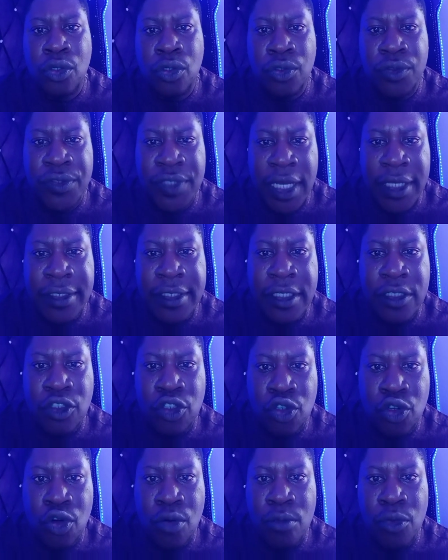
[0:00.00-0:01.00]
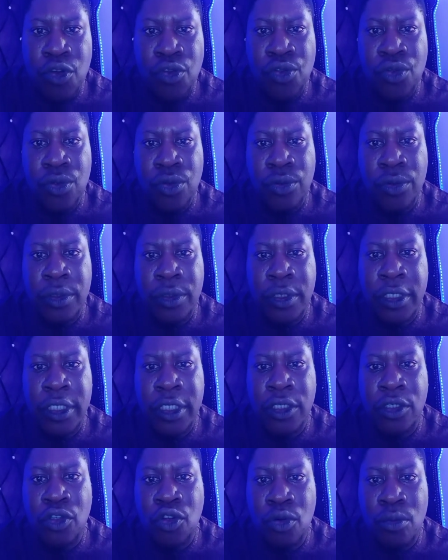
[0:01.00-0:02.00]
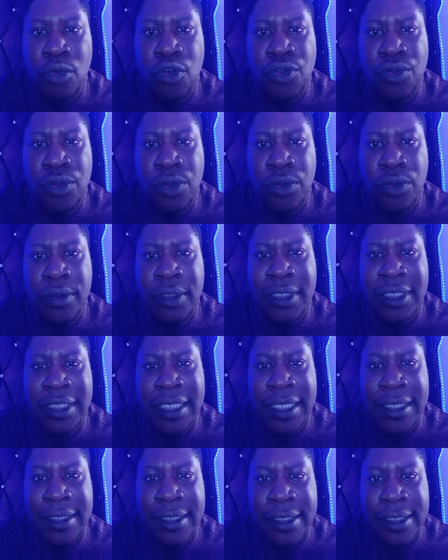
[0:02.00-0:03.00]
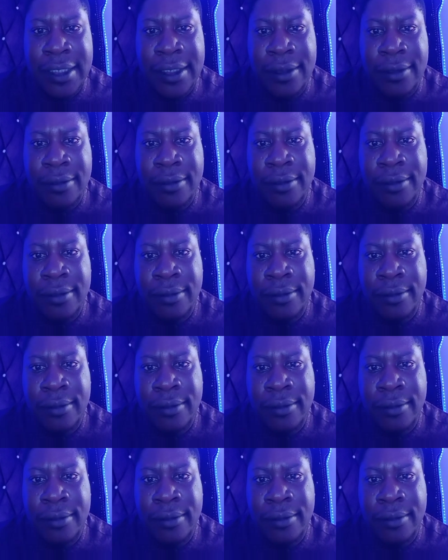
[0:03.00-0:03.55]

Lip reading: certain chromosome, the chromosome 13,